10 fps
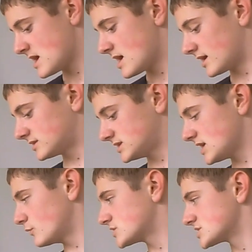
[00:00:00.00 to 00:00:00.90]
and here
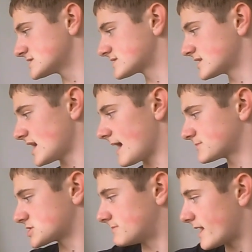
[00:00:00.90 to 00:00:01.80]
we just capture
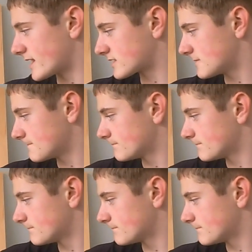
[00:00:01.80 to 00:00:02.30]
back